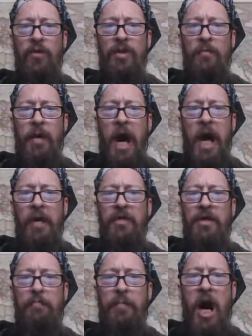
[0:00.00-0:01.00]
where the bottom
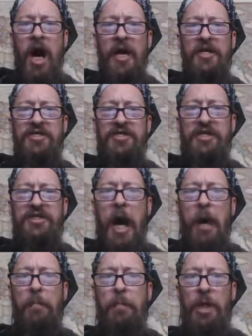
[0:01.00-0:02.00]
of the pond is the
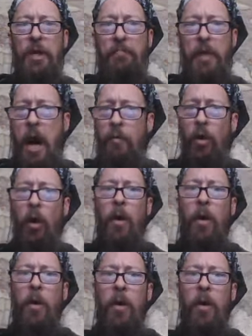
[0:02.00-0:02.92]
top for the pebble.